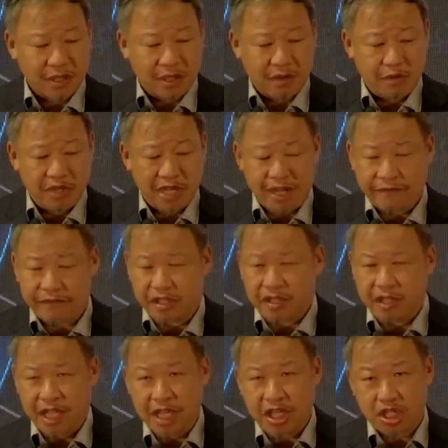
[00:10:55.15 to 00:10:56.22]
We have the
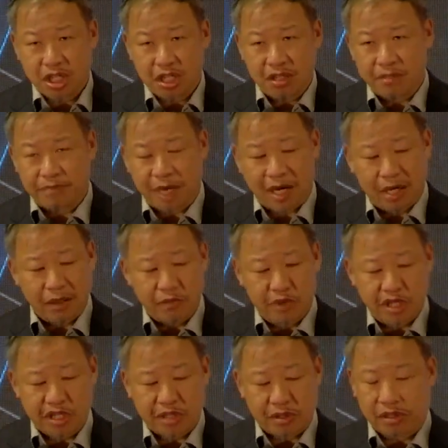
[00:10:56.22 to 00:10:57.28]
nature part, which
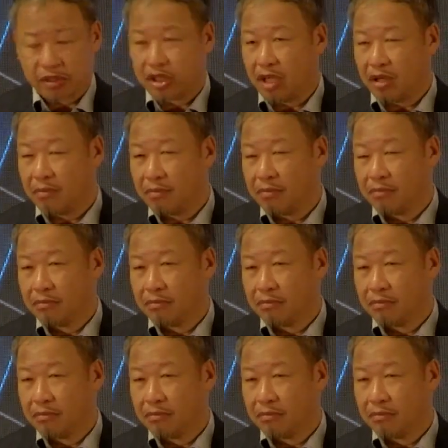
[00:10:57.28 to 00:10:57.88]
is on the top,